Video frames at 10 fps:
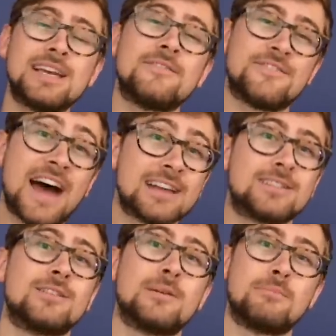it
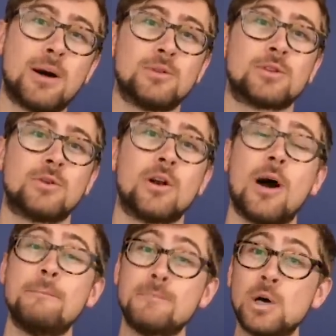faster than bubble sort
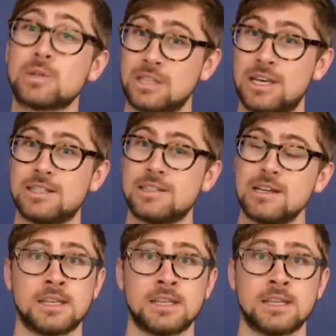on most lists.